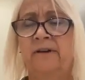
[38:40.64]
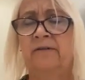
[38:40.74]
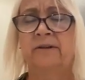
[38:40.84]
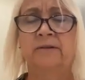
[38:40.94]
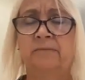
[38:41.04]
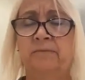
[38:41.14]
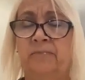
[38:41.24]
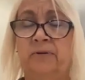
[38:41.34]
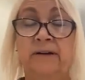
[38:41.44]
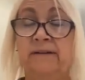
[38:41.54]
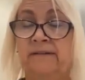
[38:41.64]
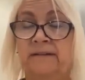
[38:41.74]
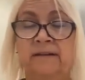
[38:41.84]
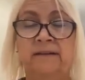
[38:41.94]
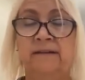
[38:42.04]
have healthy
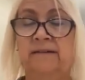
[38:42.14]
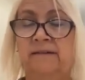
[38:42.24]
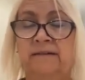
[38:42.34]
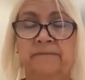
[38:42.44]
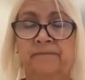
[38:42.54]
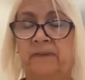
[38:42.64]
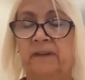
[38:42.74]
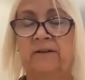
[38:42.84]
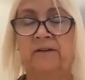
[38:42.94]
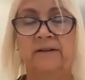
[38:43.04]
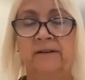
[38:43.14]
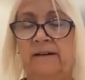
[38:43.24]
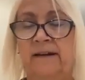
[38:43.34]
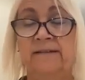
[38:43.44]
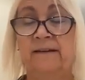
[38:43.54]
pregnancies,
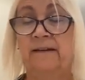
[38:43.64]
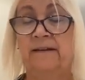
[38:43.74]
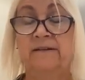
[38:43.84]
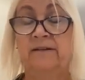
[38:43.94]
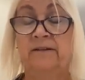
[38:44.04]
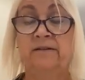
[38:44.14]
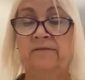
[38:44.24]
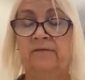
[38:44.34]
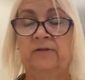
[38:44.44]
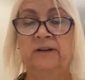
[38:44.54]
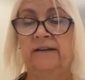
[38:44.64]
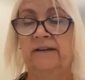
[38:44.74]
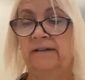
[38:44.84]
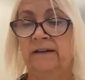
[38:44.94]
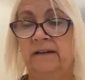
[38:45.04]
as they get into their
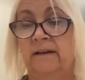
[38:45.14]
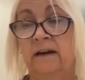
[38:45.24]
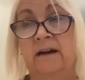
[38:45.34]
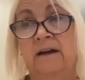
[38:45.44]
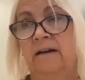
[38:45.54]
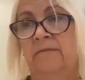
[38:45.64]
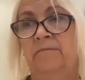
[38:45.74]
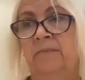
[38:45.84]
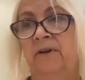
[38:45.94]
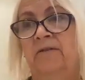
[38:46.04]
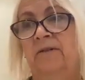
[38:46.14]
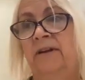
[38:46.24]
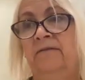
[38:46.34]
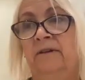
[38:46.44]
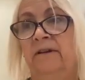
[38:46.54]
40s. And,
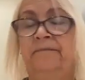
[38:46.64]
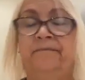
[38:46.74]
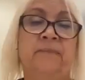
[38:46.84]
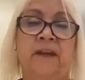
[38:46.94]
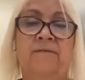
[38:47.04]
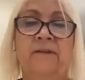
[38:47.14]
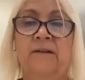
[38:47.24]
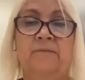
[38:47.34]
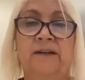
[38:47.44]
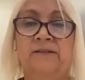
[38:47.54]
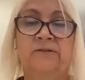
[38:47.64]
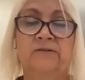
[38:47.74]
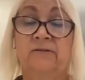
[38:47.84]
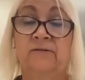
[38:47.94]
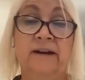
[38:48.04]
even I've had
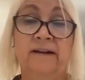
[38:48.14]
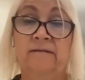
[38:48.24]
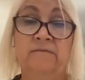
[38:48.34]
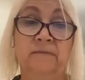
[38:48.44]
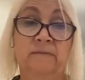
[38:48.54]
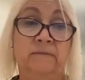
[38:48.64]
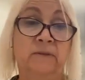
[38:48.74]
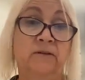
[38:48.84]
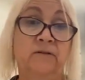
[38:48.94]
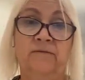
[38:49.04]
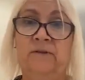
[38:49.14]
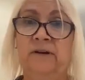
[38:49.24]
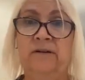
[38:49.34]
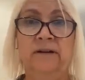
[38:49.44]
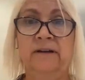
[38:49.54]
patients who've had,
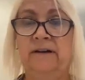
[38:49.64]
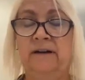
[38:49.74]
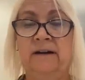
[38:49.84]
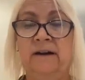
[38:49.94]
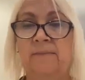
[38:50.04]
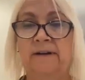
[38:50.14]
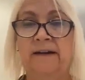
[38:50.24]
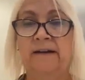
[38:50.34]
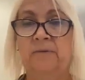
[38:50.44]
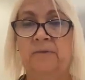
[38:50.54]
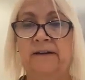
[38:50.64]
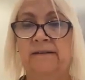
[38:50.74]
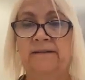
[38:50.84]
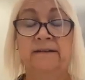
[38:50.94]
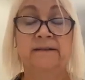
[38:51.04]
very uncomplicated
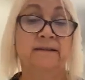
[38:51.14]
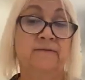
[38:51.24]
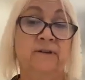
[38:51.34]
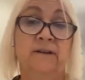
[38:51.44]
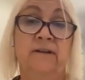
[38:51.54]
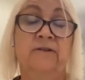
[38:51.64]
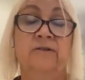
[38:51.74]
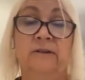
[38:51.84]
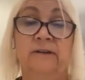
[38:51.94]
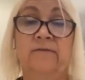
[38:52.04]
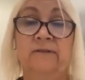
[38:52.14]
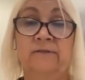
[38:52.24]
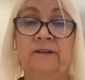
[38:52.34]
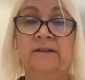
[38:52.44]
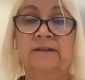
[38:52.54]
pregnancies, even in their early
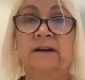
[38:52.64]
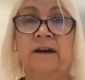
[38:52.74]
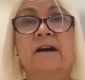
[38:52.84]
50s.